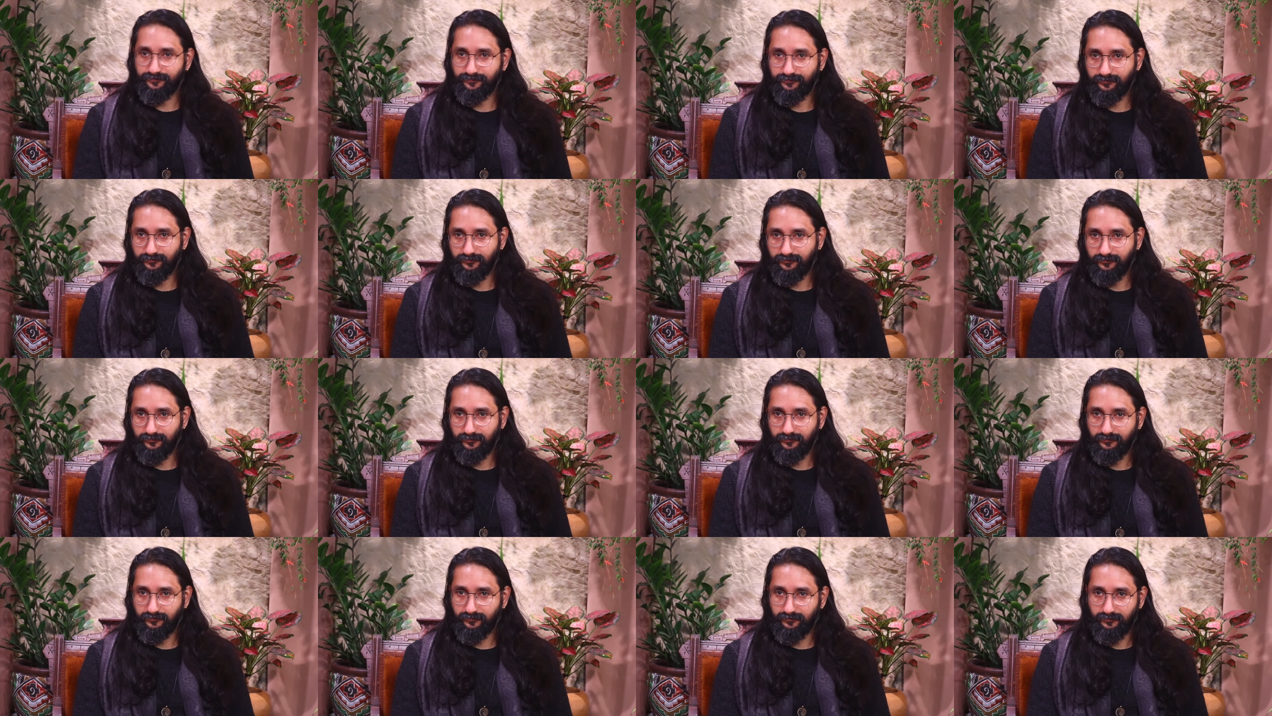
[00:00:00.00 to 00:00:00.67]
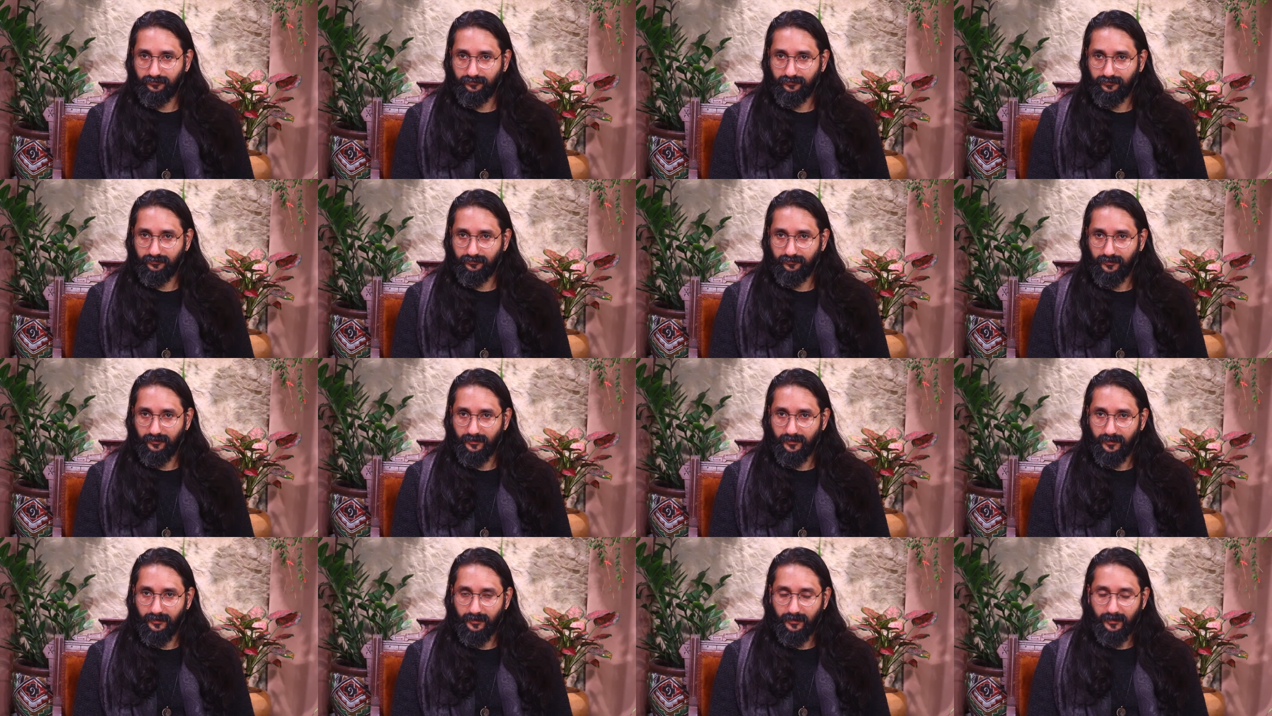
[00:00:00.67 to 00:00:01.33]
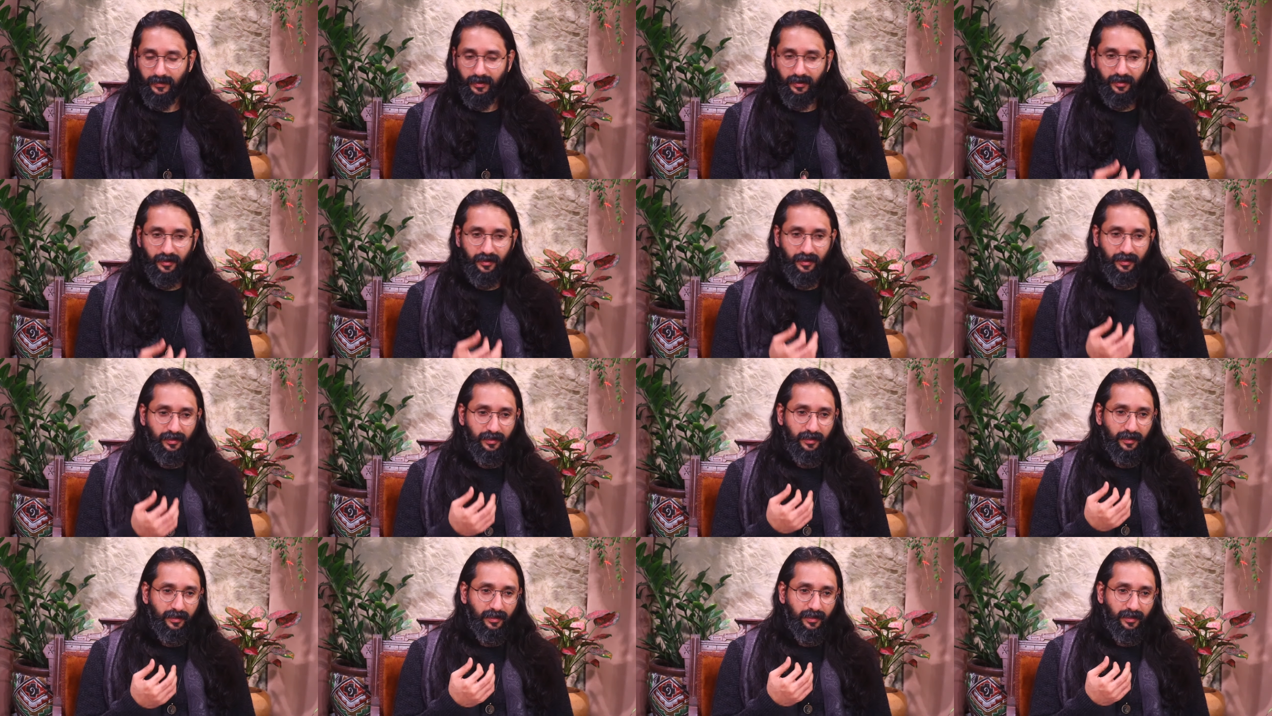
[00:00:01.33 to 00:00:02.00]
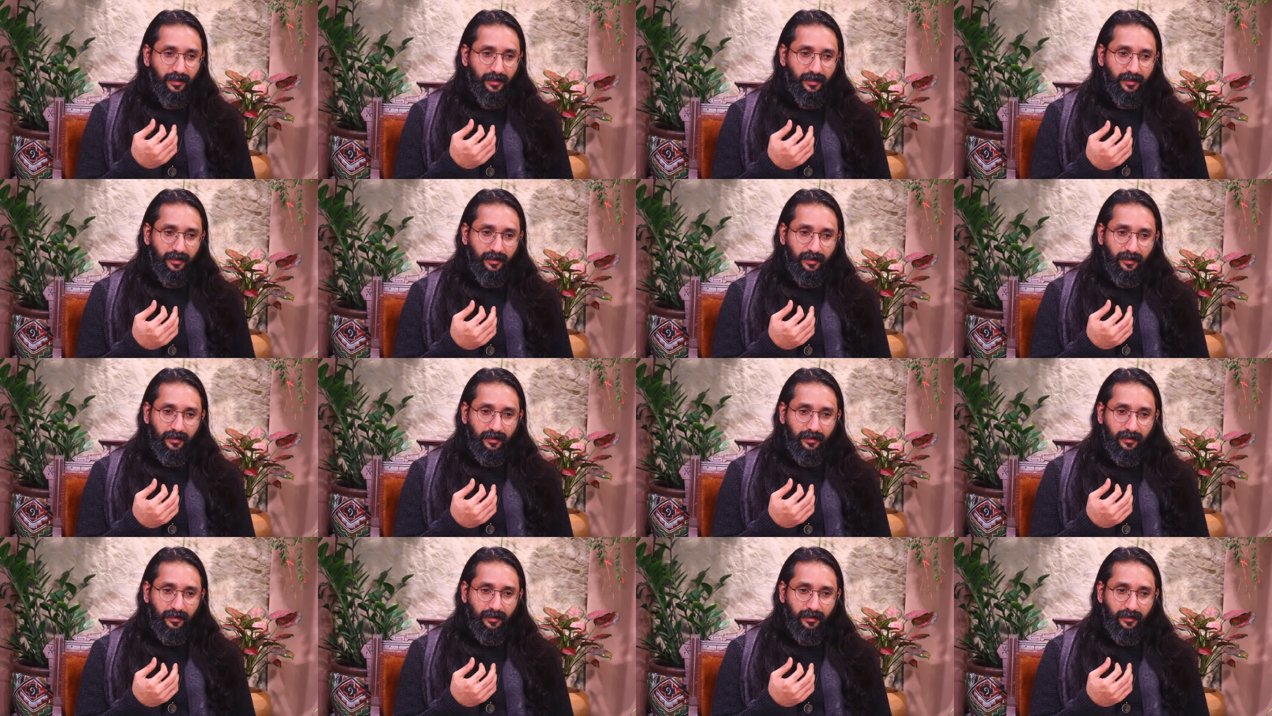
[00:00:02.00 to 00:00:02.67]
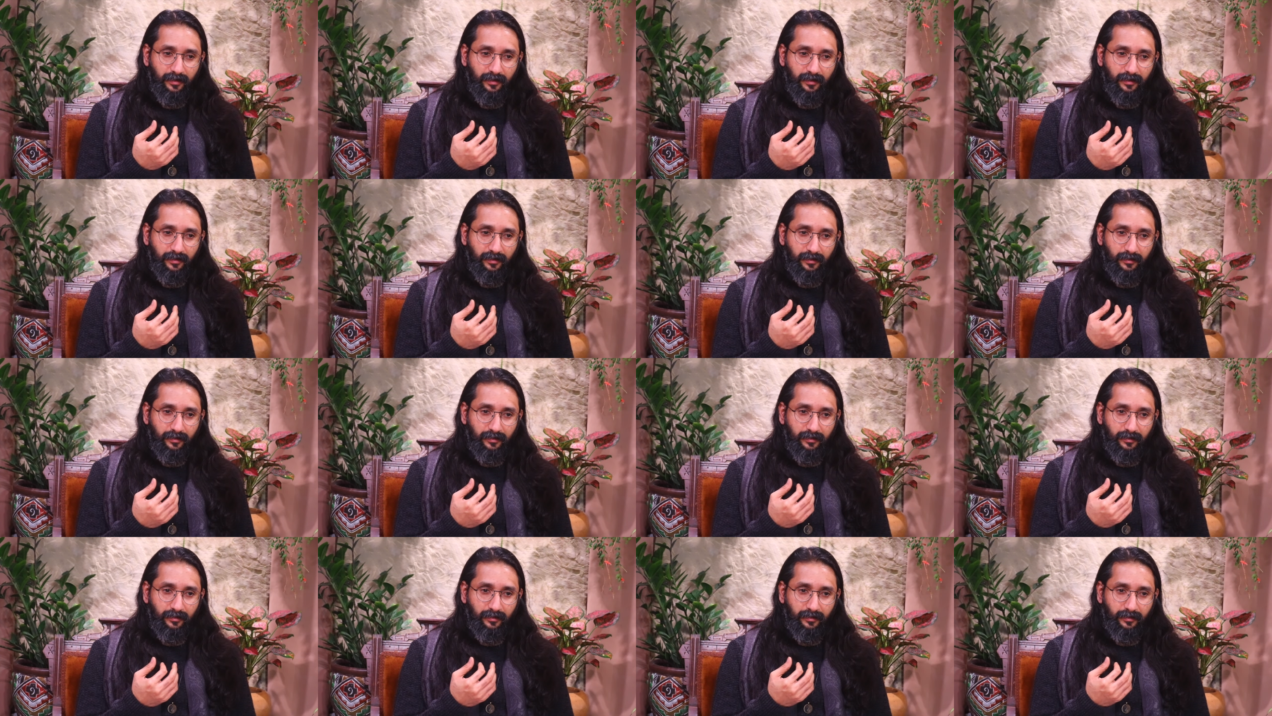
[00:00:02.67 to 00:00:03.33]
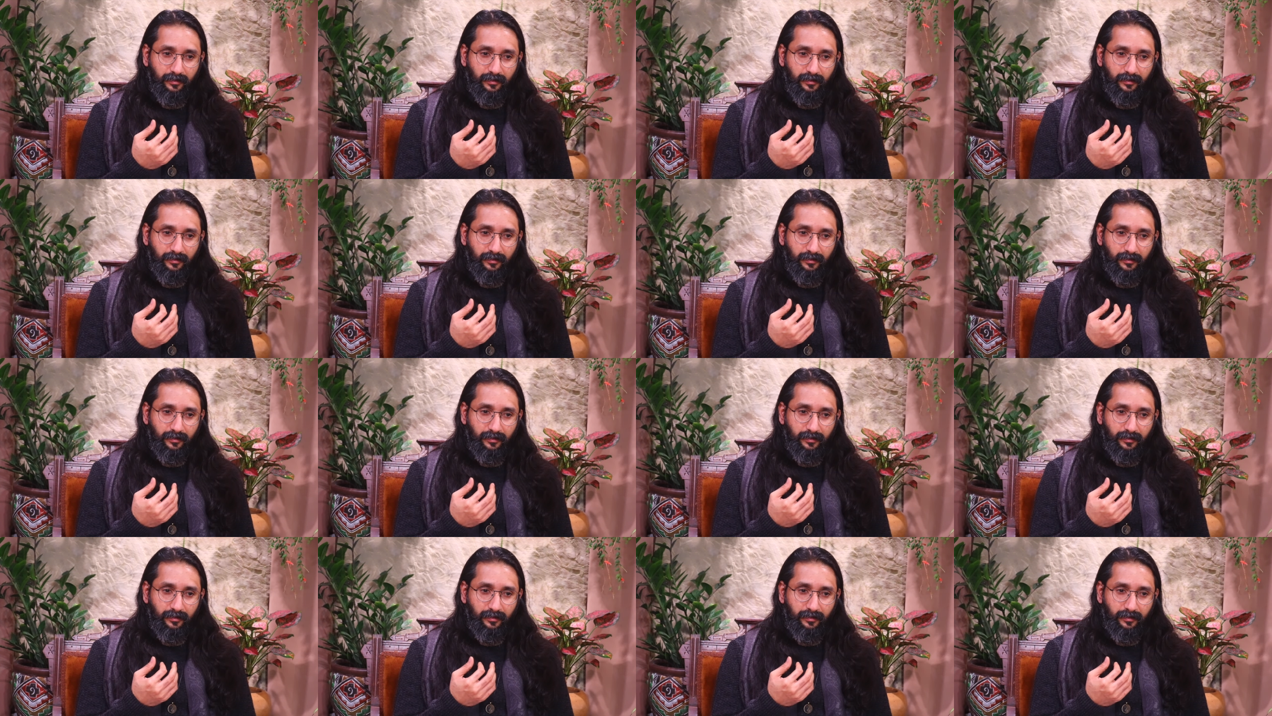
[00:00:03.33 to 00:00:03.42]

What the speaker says: No one is speaking in this clip.